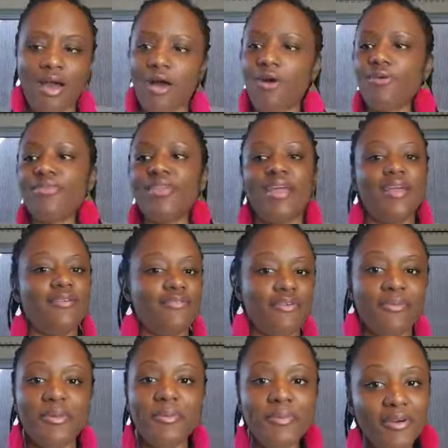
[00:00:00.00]
All That
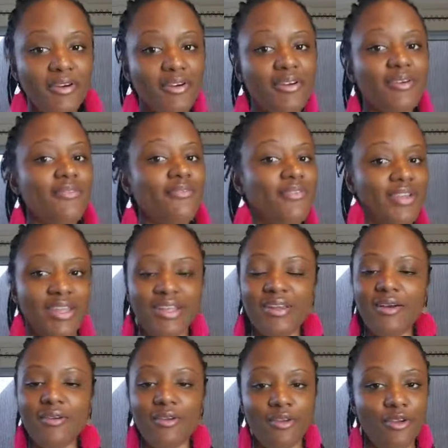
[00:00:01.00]
from the book.
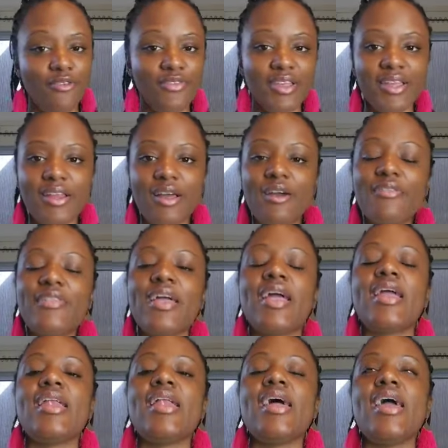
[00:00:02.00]
Forget, girl, forget all
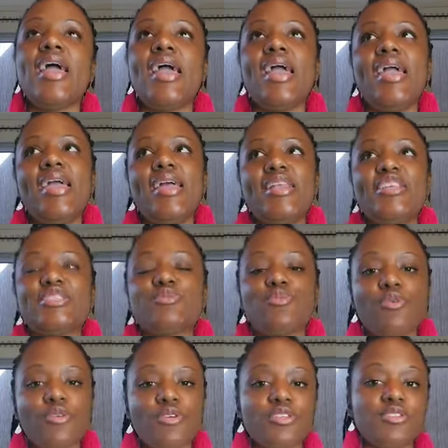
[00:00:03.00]
that and it's
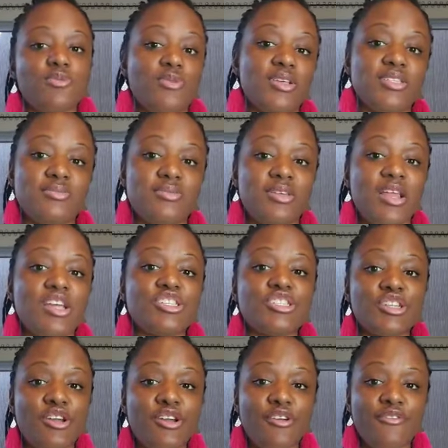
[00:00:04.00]
words of wisdom that I
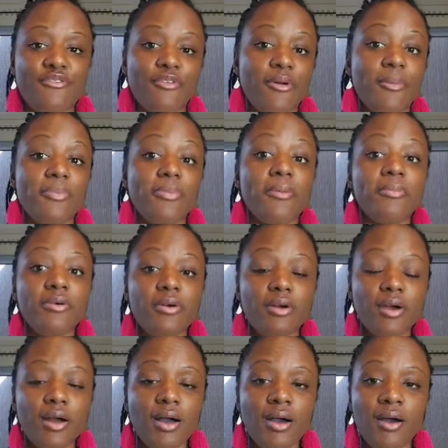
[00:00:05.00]
share from the
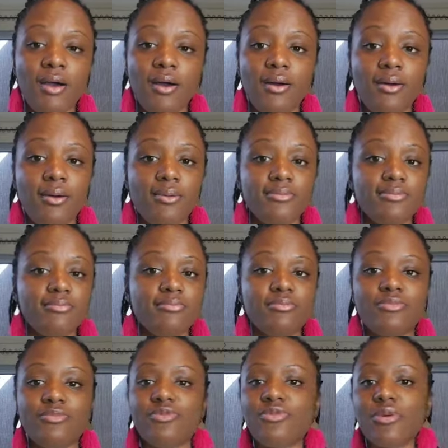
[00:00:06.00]
book. Um,
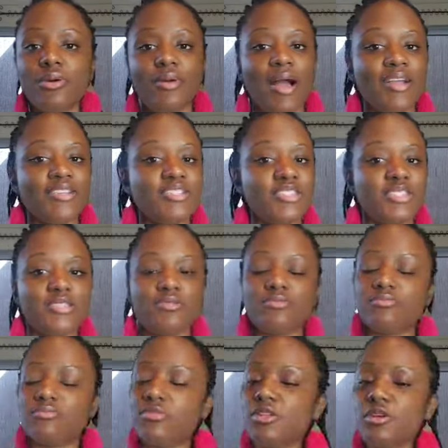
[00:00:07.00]
from I just
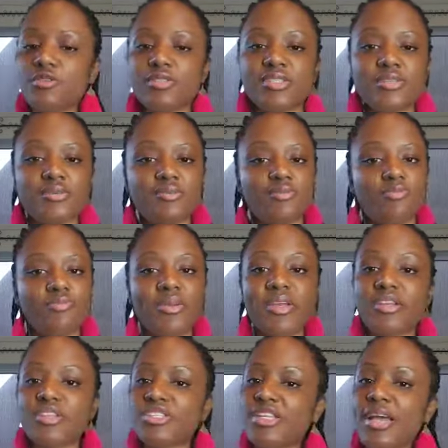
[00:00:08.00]
you know just
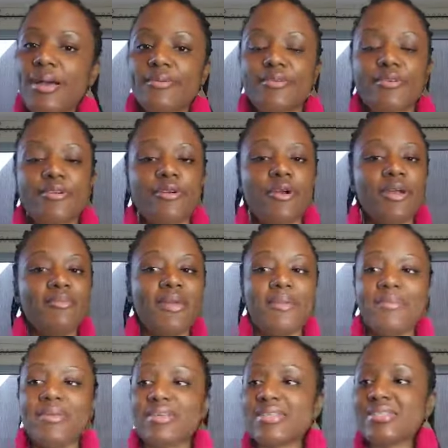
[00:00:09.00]
pick a chapter. It
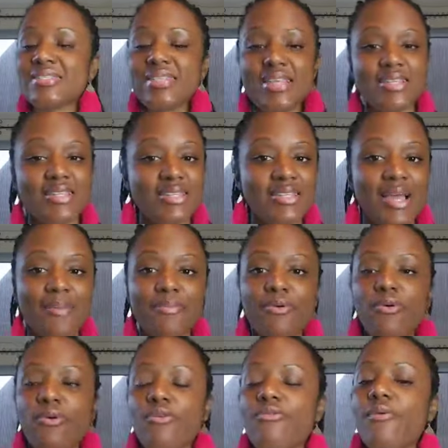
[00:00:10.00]
may be a sentence I
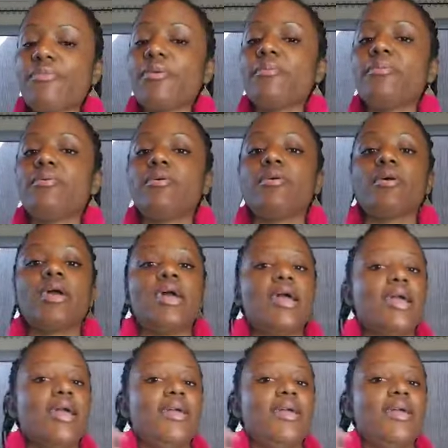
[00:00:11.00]
pull from the book.